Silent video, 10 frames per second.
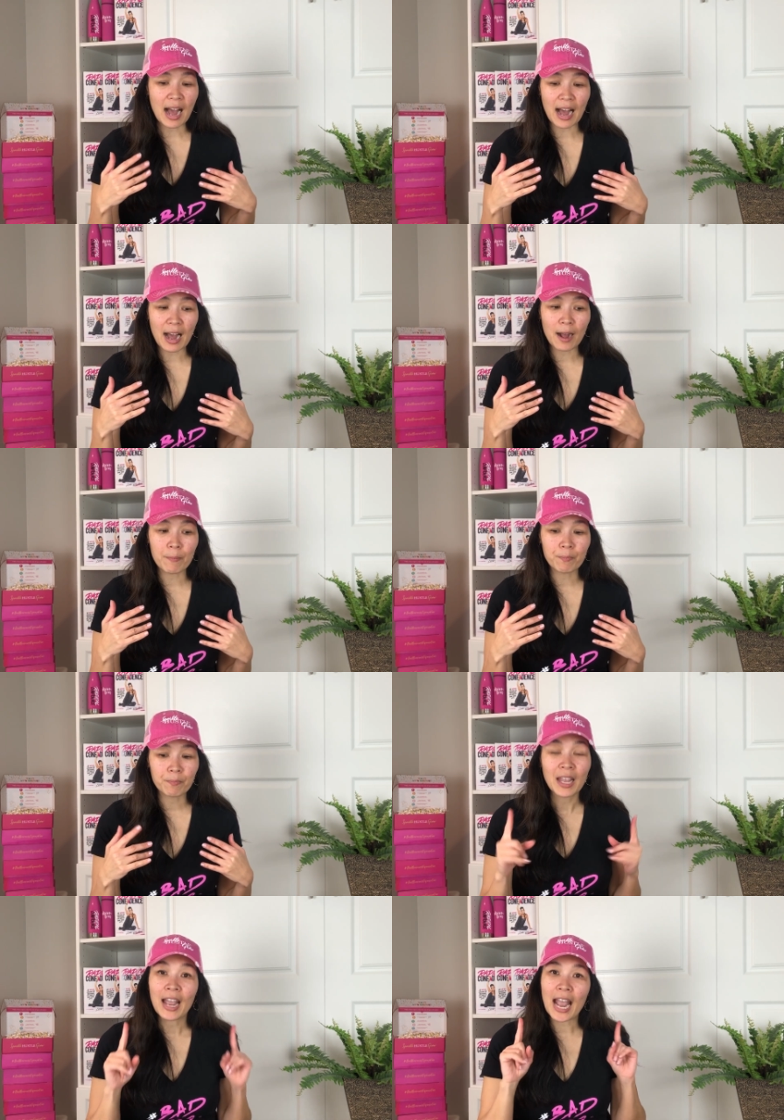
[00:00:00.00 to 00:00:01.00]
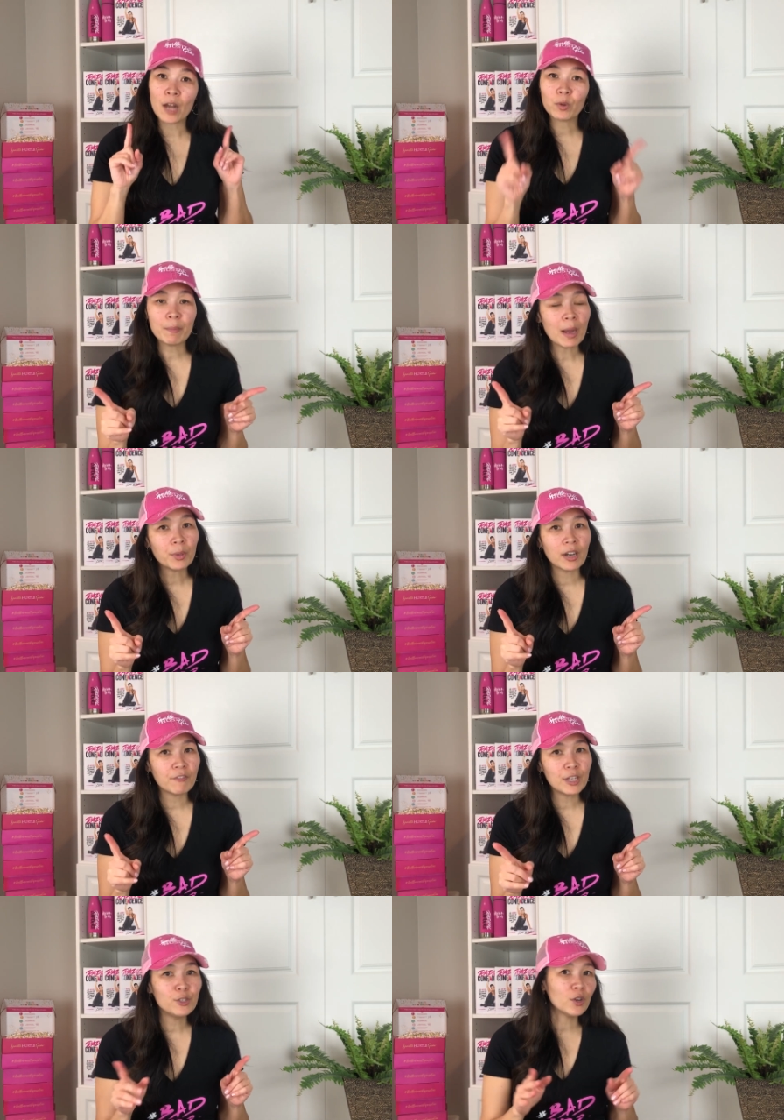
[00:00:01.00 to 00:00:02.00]
Um, and remember,
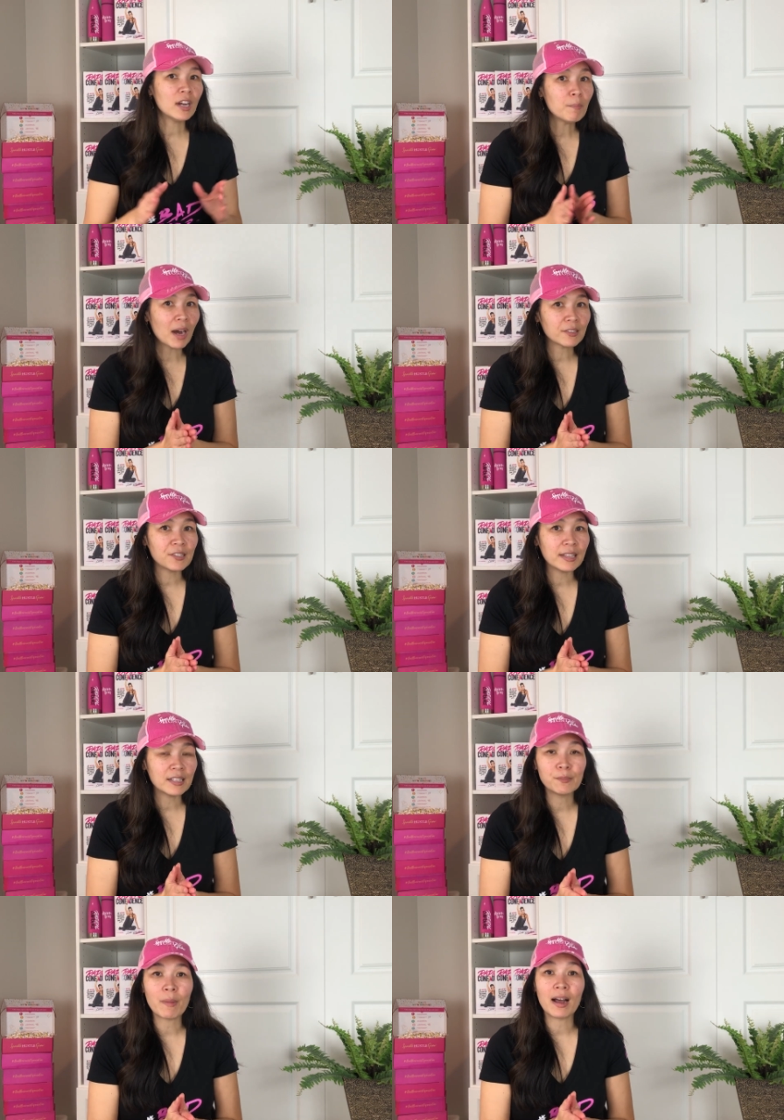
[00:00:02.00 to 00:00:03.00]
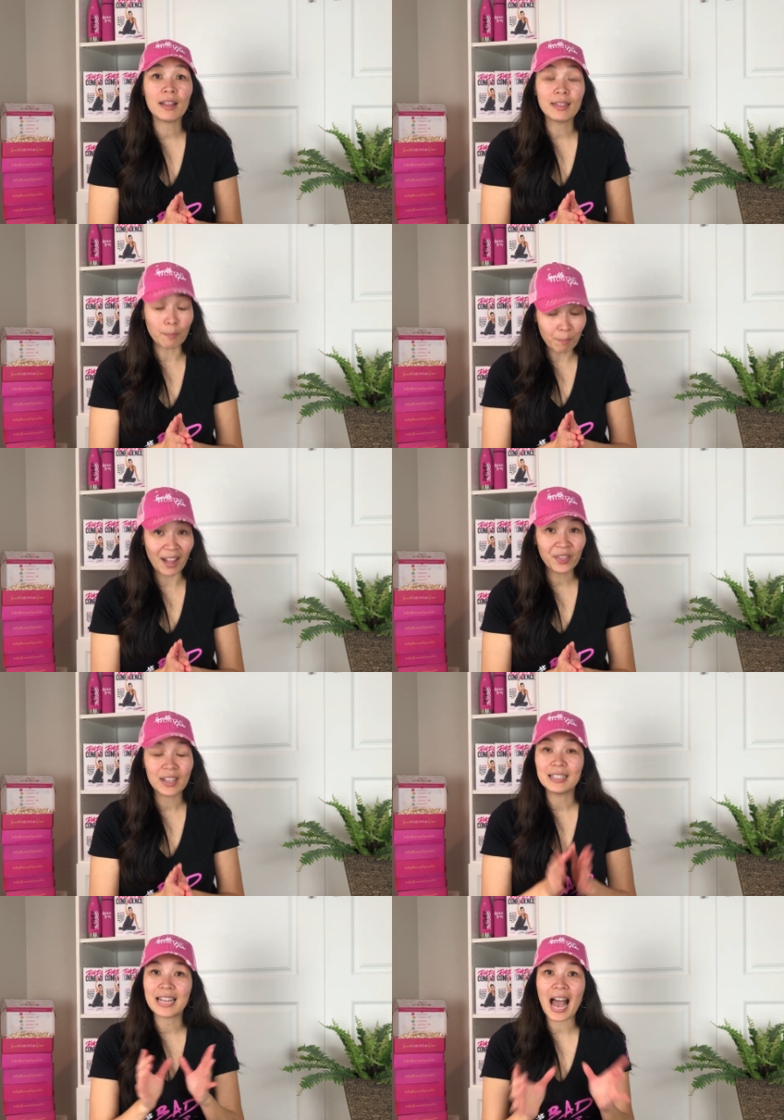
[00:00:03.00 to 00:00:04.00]
if you do an unboxing this month, month,
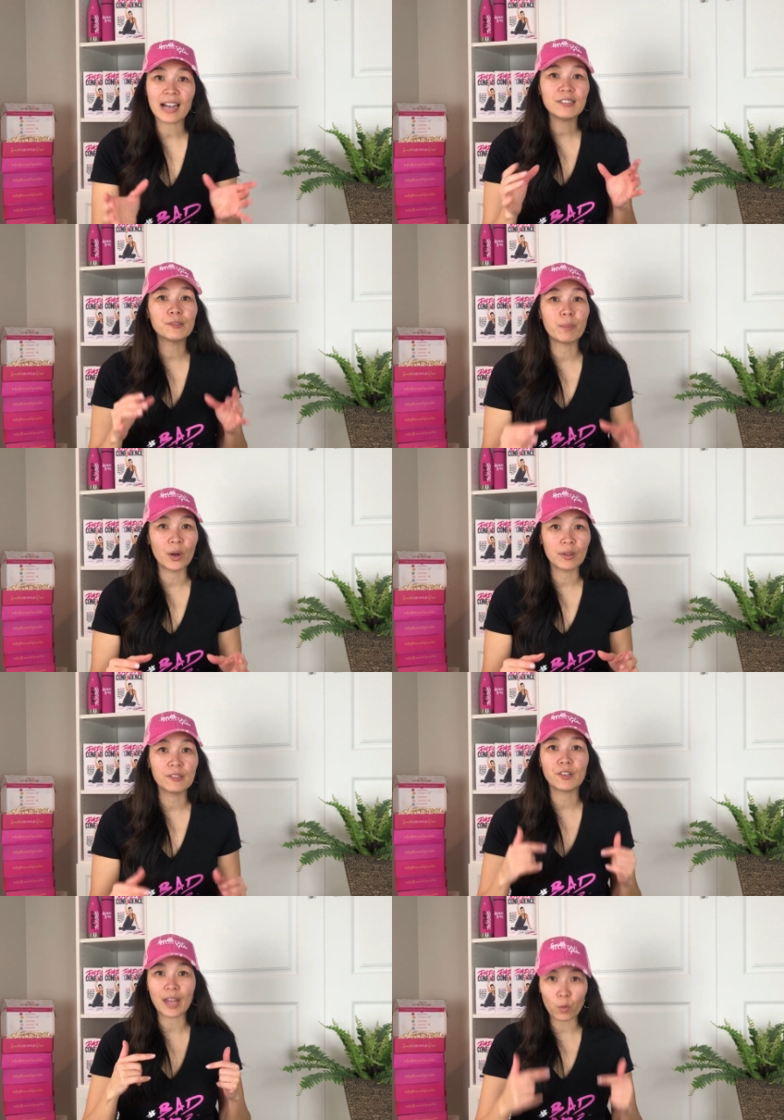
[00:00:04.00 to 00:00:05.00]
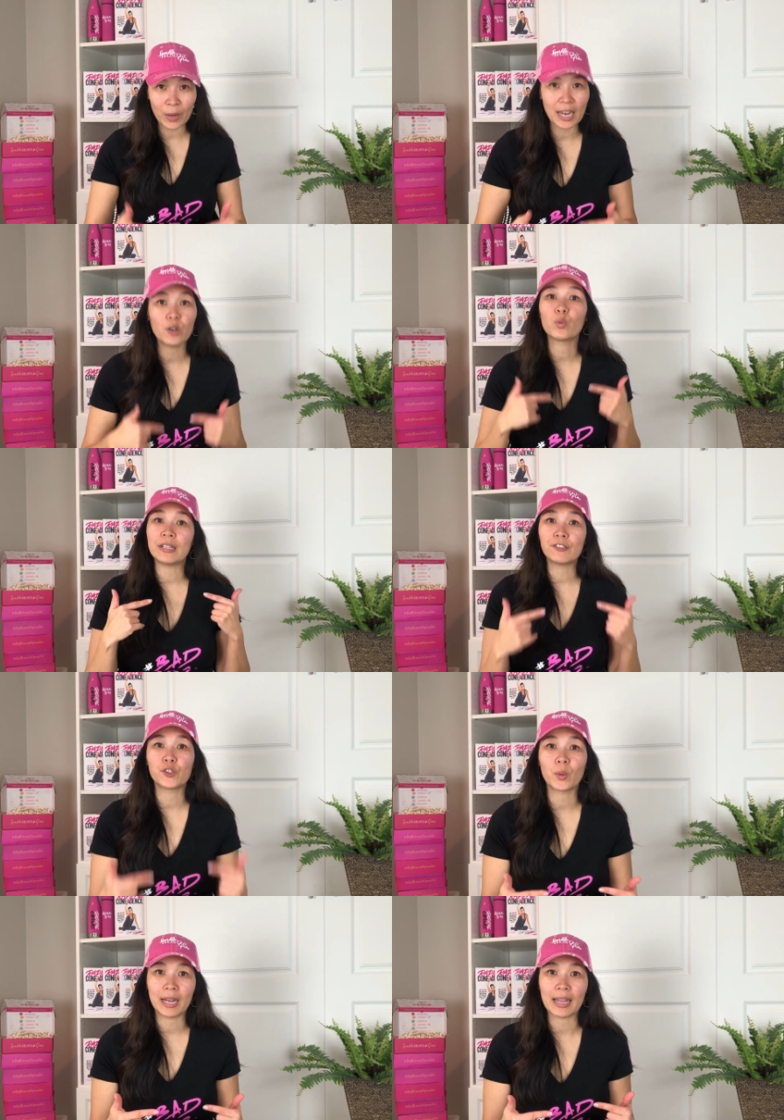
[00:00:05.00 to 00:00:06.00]
tag us both so that we can
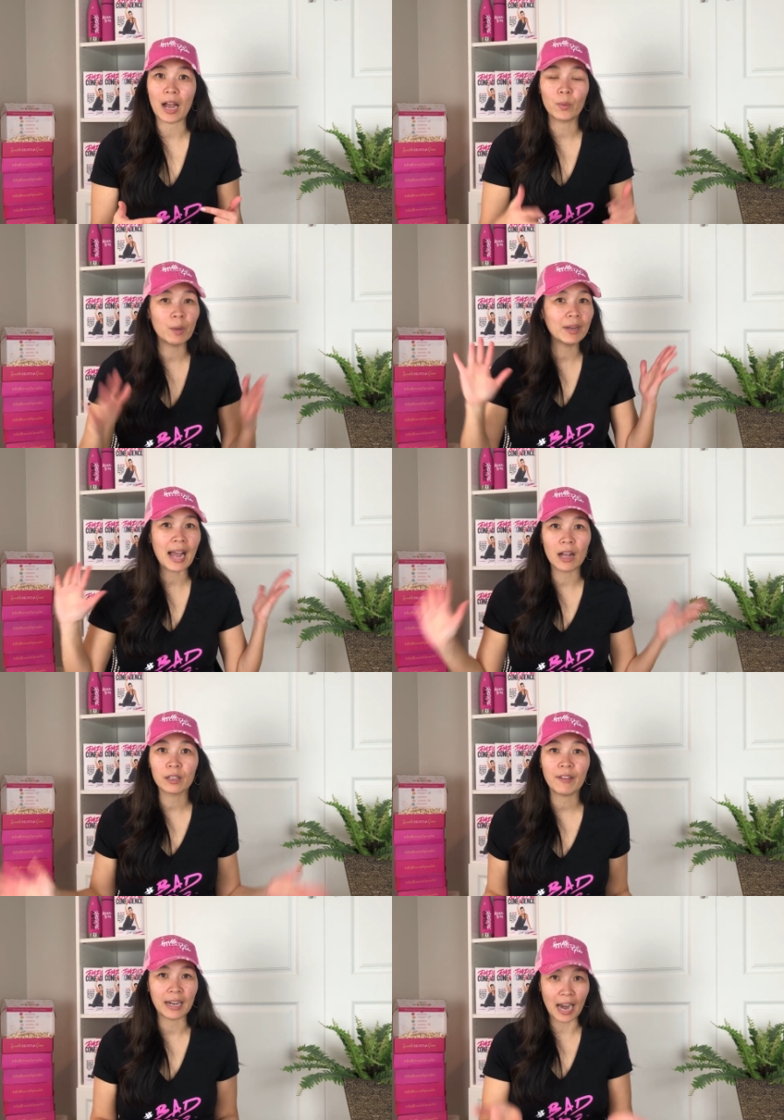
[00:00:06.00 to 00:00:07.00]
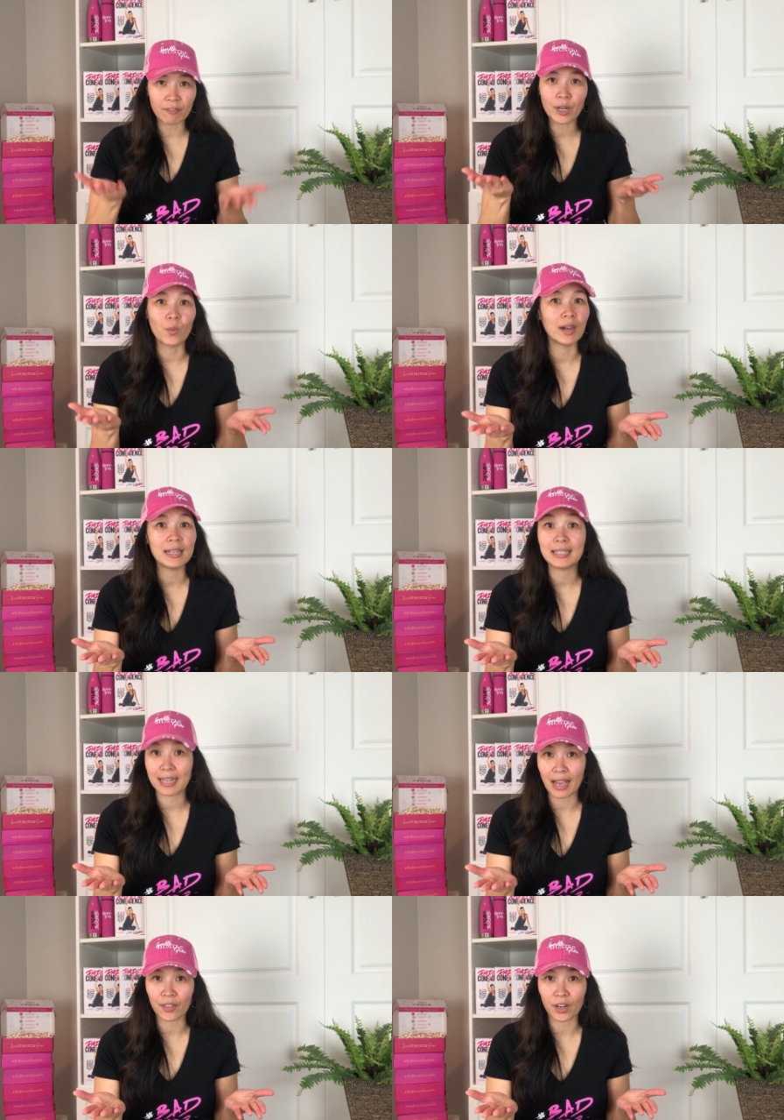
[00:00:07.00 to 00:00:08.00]
restory that. We want to elevate everyone
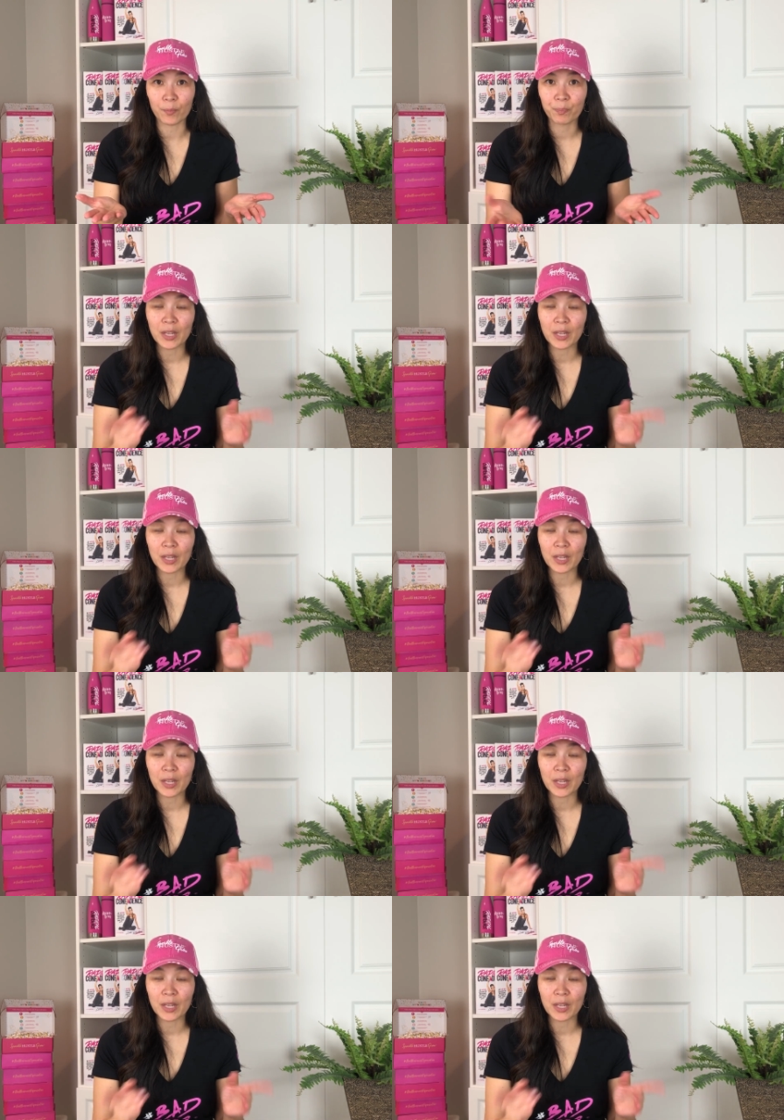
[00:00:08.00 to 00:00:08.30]
together.